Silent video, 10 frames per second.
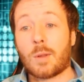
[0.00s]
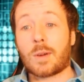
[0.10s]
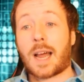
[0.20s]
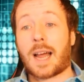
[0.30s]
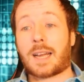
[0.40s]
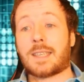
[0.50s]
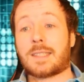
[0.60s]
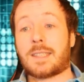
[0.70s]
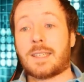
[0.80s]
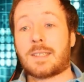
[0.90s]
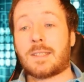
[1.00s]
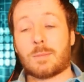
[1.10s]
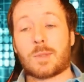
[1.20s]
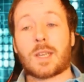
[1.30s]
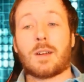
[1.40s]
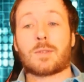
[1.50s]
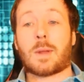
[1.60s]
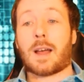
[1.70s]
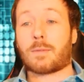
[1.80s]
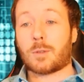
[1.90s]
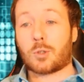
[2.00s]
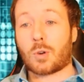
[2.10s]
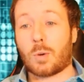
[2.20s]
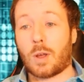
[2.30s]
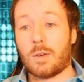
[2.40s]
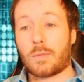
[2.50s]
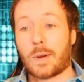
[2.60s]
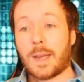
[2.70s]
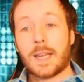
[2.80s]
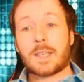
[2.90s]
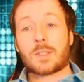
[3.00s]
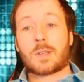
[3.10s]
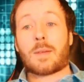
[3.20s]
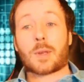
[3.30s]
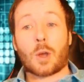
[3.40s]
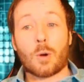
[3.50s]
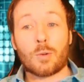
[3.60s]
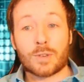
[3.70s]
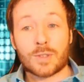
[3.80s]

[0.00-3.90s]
access this themselves and have control over it. So now the code runs